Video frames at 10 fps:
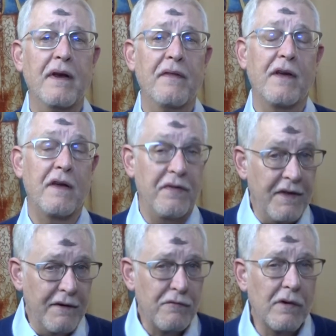in the
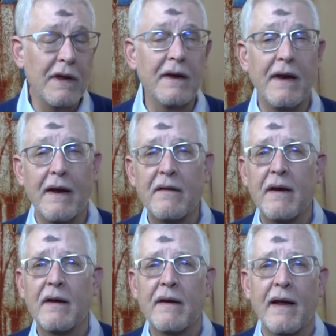cathedral in
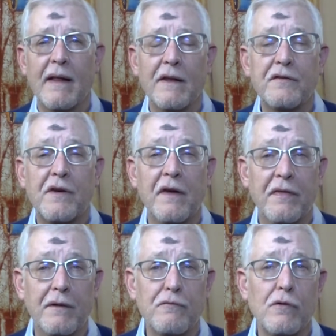downtown Dallas,
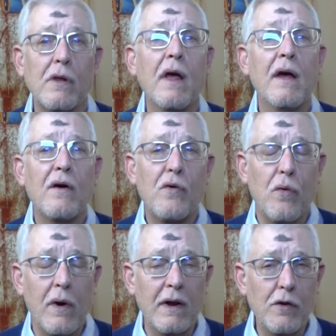Cathedral
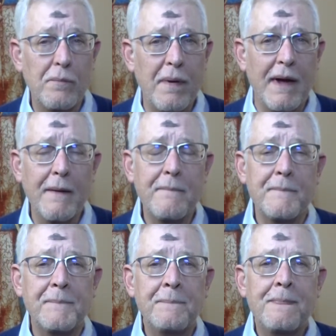Guadalupe,
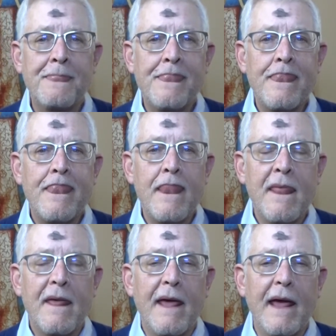
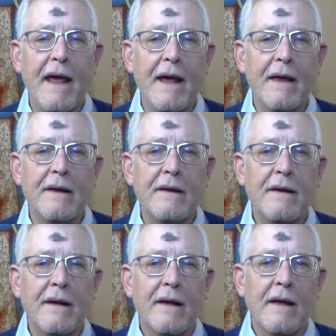and
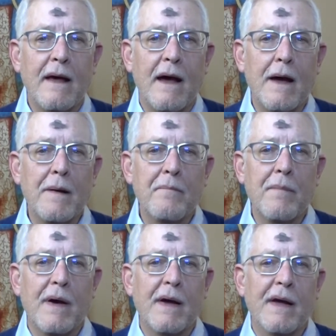I'm
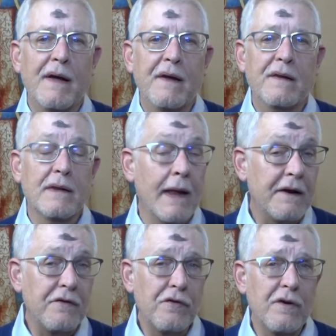a
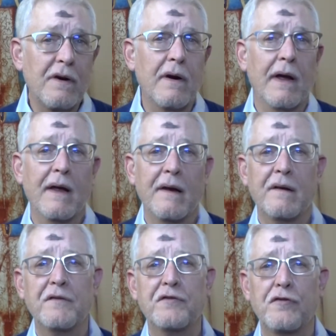lector
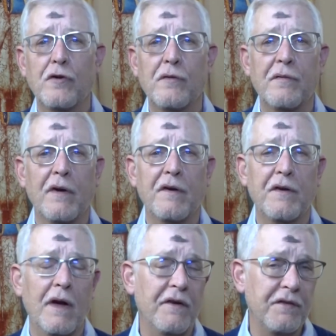and serve
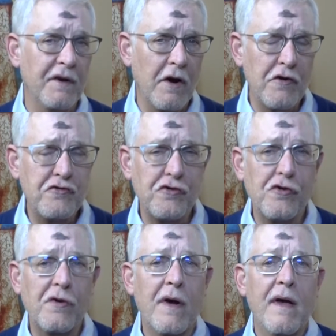as an
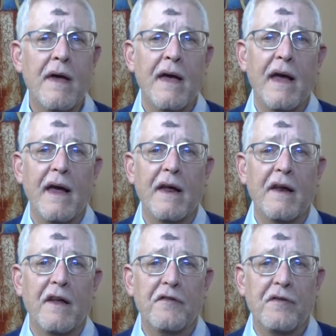usher and
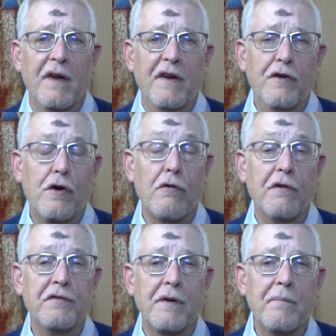as a
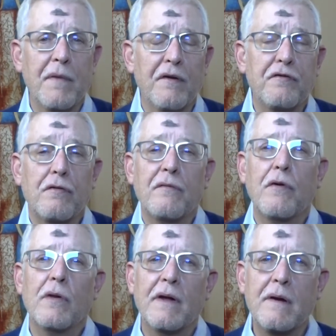Eucharistic minister of
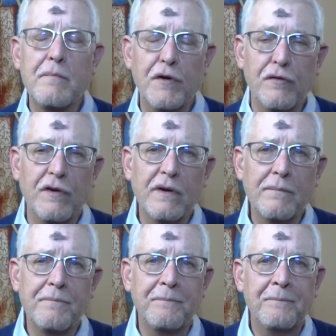Holy Communion.